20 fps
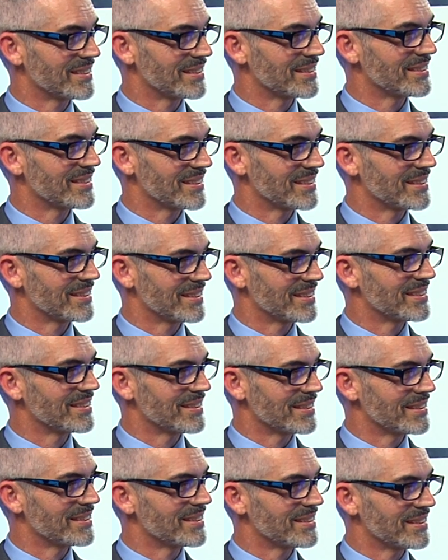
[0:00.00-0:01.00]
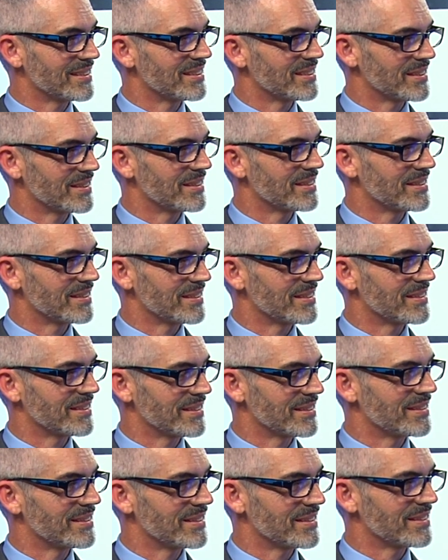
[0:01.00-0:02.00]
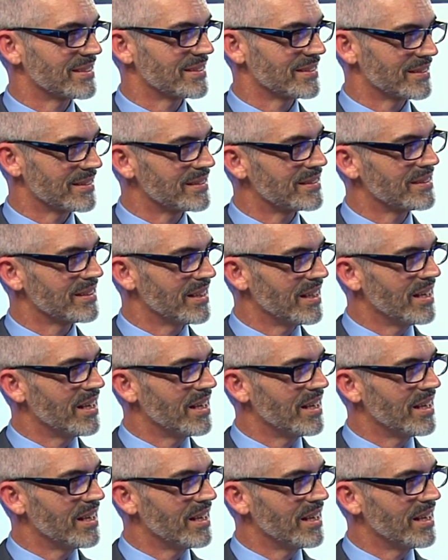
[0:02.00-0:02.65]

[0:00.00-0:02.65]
from these institutions, from these communities?